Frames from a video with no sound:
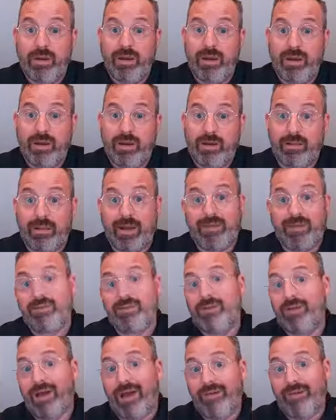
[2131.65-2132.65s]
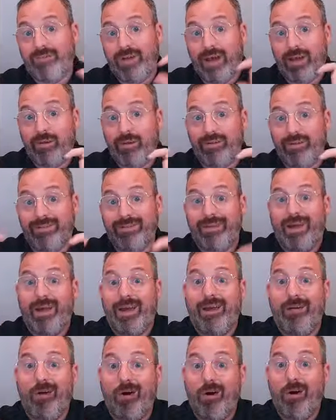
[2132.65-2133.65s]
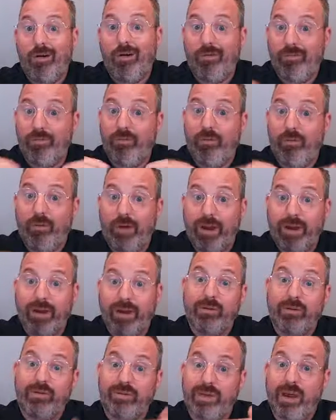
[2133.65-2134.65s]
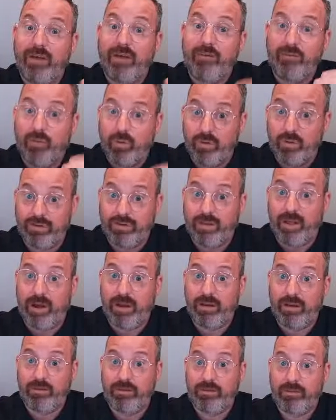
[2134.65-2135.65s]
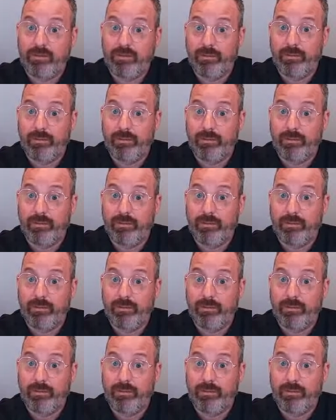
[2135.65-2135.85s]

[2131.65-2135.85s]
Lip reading: in a lesson, I've got to assign 4 slides.